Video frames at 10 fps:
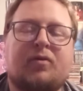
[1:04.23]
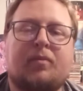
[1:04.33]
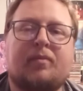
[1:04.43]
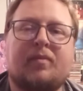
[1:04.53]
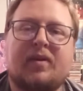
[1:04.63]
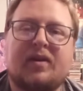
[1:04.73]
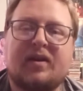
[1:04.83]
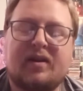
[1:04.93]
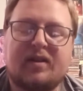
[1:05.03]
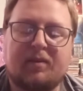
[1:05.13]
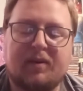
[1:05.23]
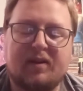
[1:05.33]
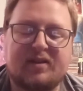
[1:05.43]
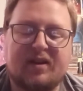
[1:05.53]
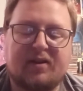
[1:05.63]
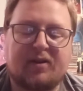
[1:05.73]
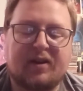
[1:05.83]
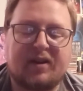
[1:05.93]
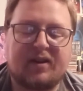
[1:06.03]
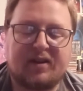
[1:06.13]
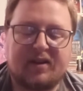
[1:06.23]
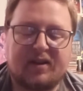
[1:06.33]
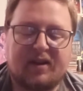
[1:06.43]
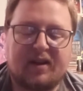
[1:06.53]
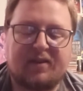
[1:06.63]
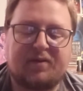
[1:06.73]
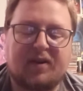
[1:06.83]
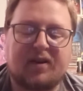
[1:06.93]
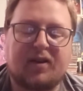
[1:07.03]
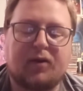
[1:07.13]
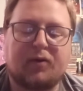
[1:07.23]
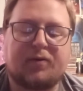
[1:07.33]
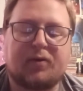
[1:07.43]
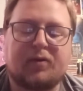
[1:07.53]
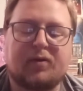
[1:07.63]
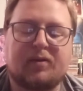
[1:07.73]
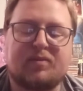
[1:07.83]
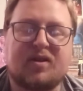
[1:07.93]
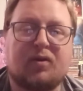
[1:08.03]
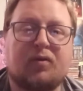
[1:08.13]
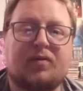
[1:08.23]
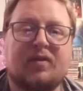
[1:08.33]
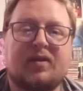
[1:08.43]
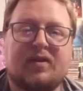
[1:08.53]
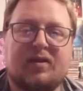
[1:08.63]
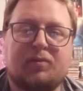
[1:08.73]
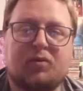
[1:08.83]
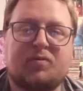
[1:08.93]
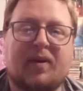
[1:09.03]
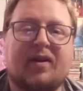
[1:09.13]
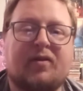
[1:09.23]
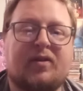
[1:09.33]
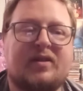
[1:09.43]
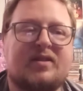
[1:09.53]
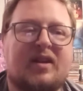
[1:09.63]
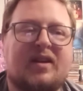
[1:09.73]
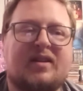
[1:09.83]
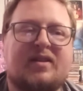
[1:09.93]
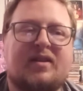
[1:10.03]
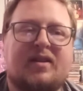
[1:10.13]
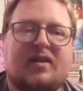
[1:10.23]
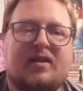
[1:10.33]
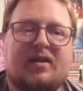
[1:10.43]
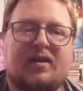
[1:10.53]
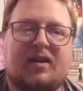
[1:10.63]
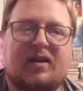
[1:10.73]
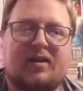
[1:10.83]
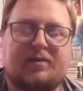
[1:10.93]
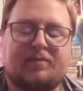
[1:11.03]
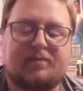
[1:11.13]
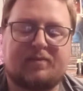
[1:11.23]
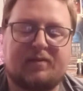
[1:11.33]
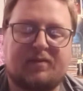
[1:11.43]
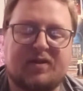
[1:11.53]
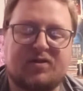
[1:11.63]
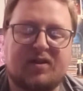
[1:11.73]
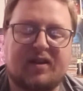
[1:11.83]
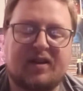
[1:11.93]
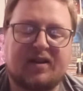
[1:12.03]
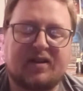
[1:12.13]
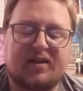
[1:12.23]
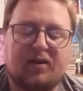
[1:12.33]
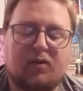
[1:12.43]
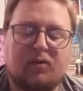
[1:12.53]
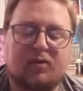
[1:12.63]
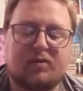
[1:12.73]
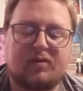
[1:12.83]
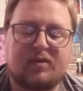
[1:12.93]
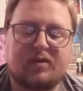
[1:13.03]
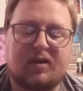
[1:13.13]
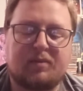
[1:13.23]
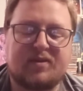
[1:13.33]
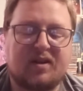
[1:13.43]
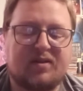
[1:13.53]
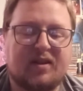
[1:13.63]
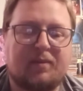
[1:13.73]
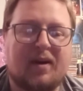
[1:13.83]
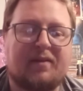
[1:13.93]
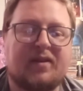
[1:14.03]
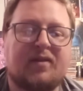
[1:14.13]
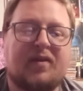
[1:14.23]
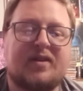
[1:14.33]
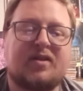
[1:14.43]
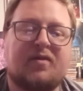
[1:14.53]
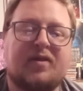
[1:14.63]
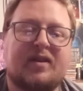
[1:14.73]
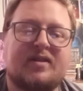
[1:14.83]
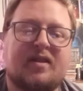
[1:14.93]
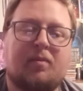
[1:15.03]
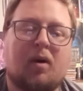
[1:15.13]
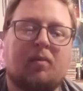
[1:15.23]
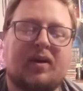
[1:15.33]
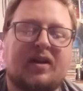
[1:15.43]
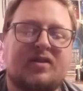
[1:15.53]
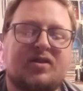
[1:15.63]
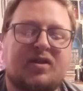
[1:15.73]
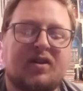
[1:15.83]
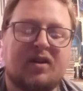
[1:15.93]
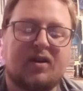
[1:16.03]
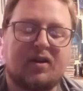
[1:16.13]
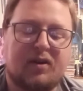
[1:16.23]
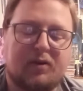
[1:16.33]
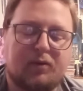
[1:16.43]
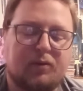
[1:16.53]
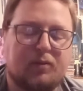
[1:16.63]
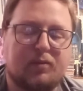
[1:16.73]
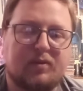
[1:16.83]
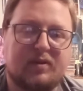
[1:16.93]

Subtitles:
from the military and find a cure for himself, Bruce Banner is. And eventually it all comes down to him having to face off against the Abomination, who